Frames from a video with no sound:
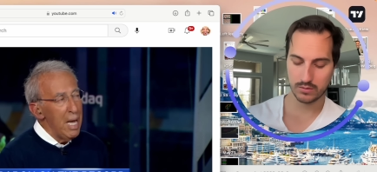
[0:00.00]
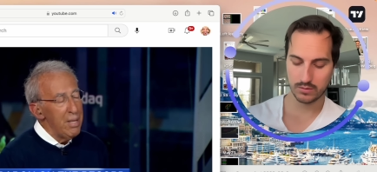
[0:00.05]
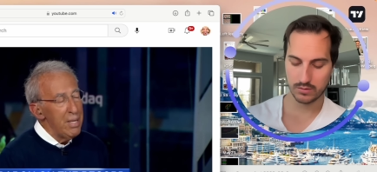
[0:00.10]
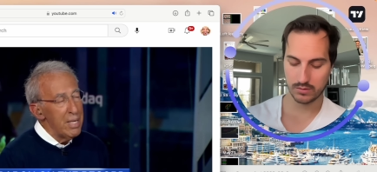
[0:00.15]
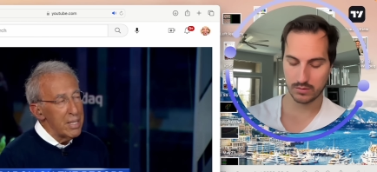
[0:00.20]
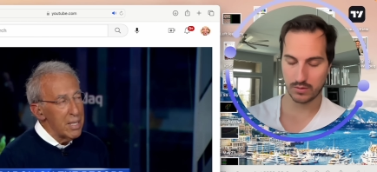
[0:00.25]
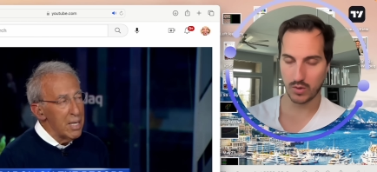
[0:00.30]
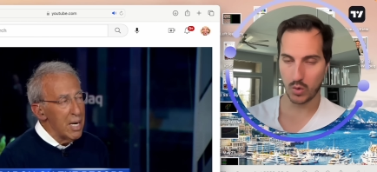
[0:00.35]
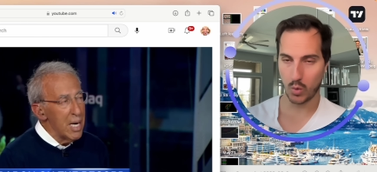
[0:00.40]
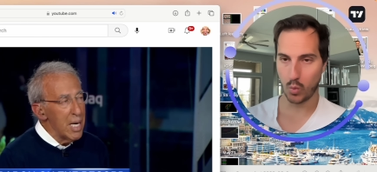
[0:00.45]

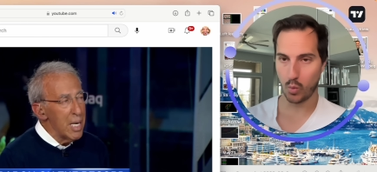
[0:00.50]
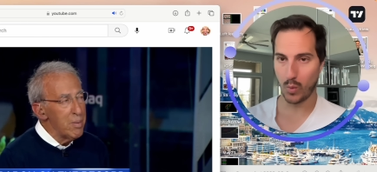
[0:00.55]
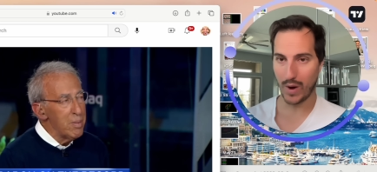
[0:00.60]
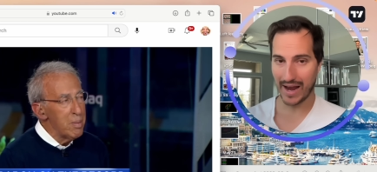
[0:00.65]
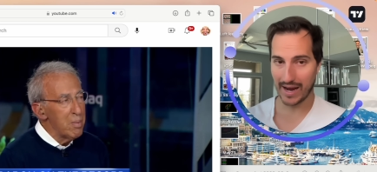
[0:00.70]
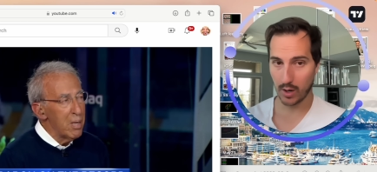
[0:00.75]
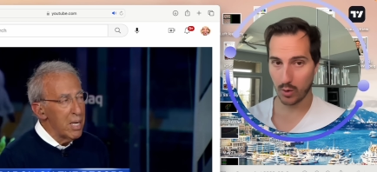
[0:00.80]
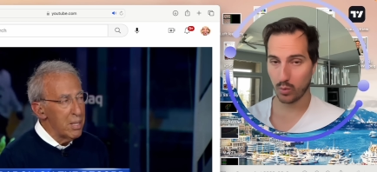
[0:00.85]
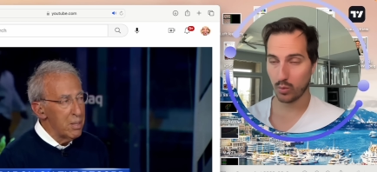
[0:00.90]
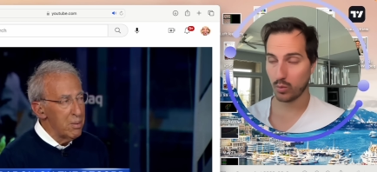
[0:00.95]
Speaker 1: And the
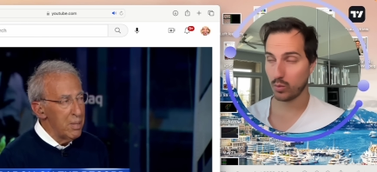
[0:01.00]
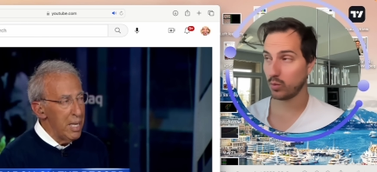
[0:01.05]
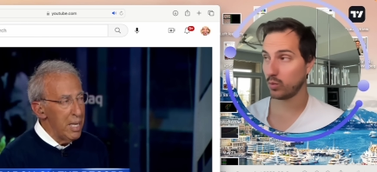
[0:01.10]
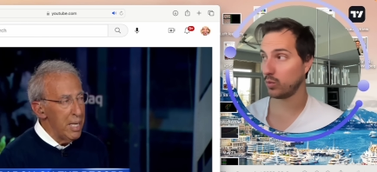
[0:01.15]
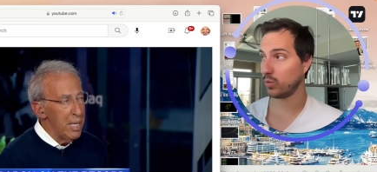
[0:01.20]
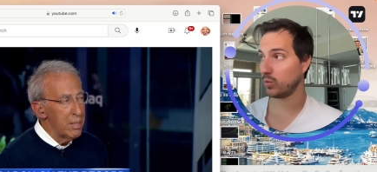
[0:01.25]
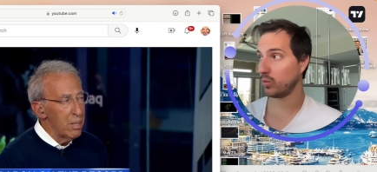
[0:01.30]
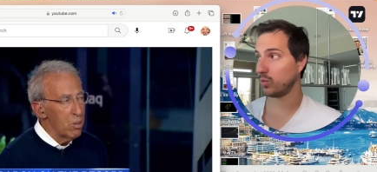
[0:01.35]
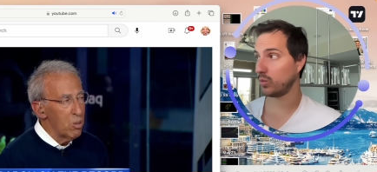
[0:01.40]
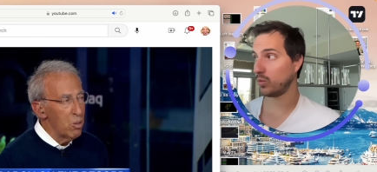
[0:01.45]
economy, by the
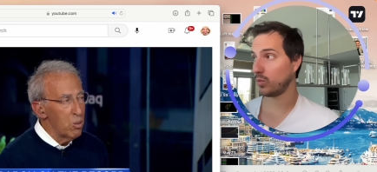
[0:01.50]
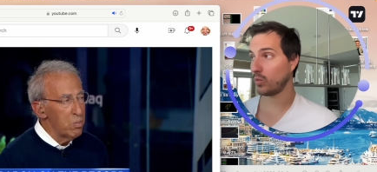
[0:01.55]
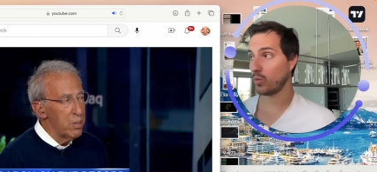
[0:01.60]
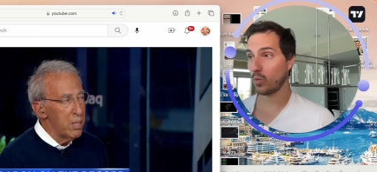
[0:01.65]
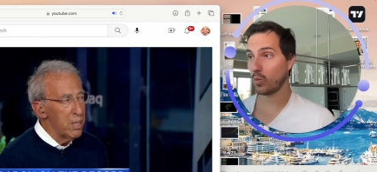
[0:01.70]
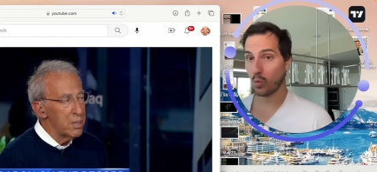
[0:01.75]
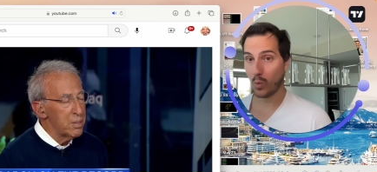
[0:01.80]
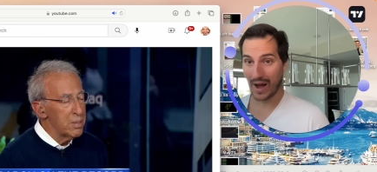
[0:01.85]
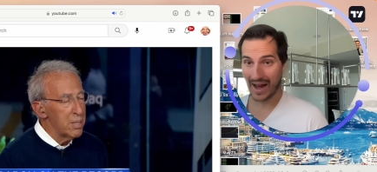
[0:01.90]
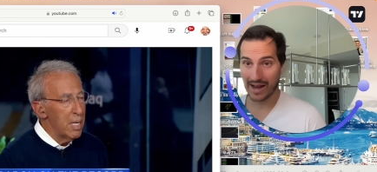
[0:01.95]
way, in that whole
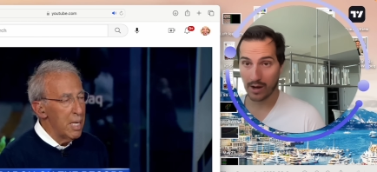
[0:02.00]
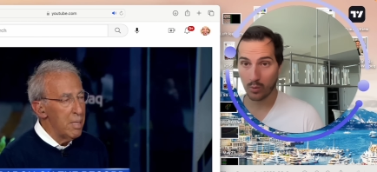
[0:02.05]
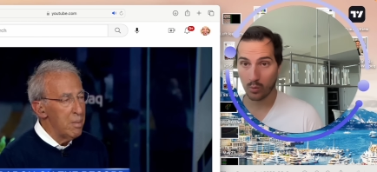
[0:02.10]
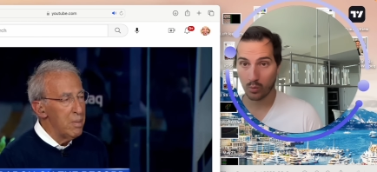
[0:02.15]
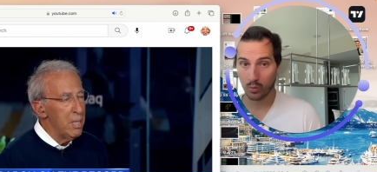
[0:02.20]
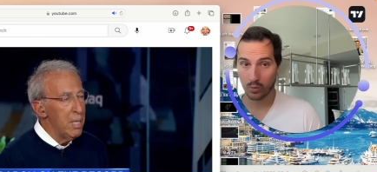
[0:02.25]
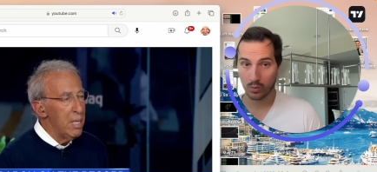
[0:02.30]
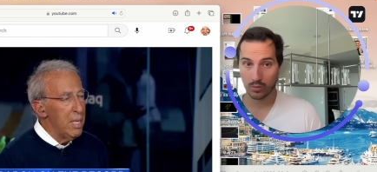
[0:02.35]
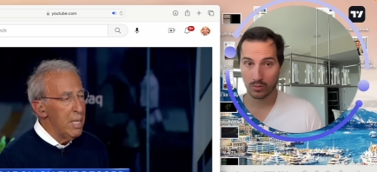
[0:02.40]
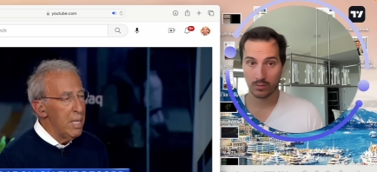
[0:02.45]
period of
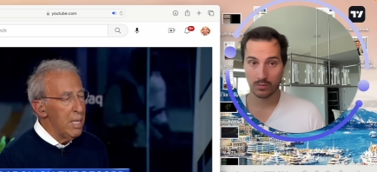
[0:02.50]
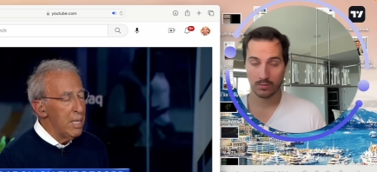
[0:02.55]
time